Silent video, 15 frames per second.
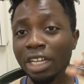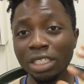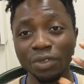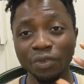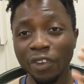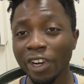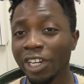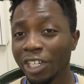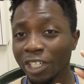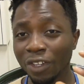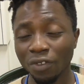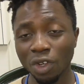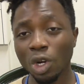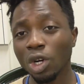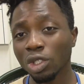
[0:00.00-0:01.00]
it's very
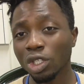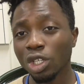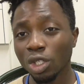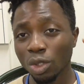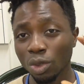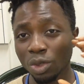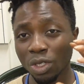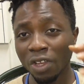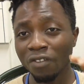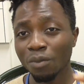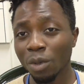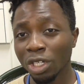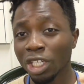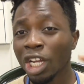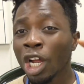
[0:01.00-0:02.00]
difficult to
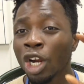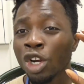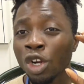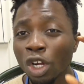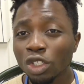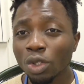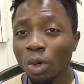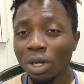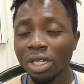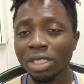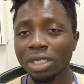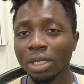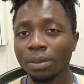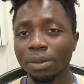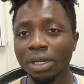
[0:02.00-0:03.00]
save money, not only
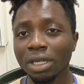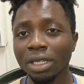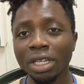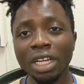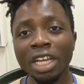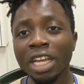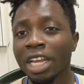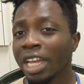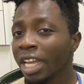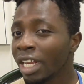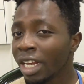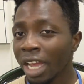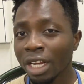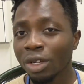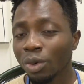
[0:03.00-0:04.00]
in Japan,
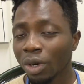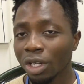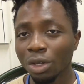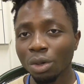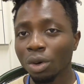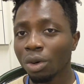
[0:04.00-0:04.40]
in anywhere you